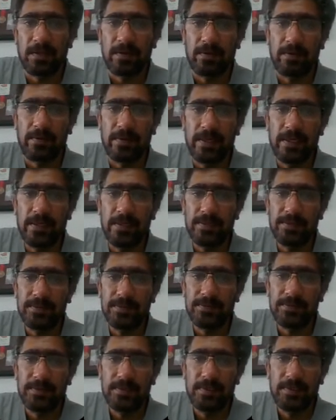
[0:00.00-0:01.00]
Alright?
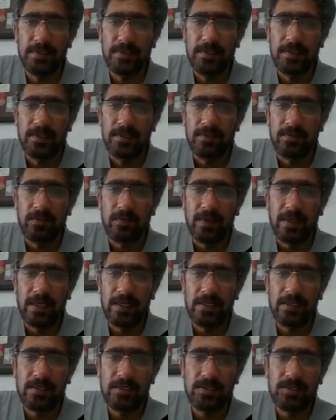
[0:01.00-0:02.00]

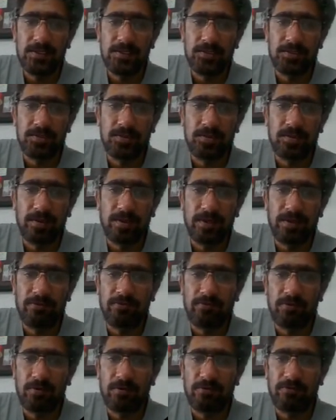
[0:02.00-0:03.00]
1, 2, 3,
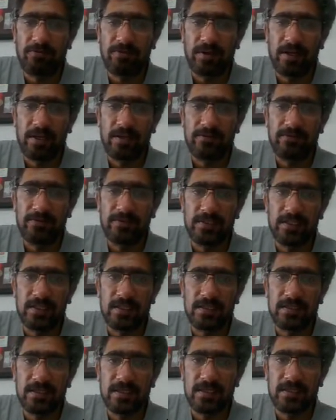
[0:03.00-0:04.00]
4, 5,
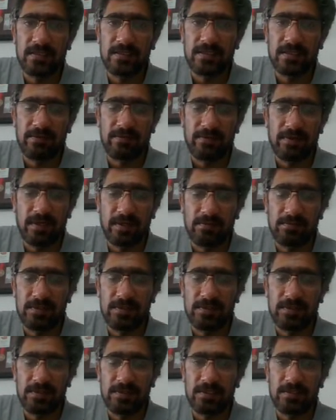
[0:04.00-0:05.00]
6 and 7 are
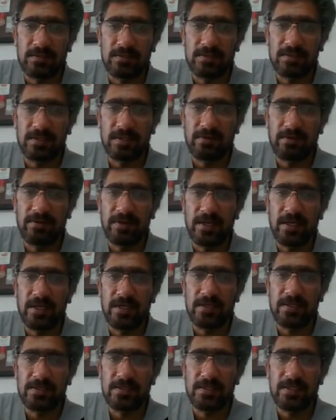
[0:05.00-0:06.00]
missing, so 7
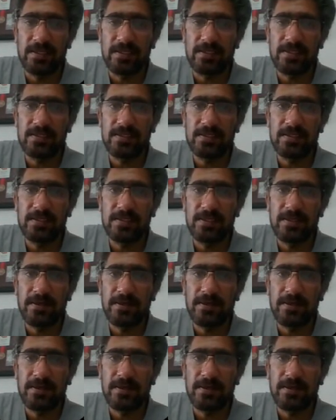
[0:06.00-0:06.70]
and a 6.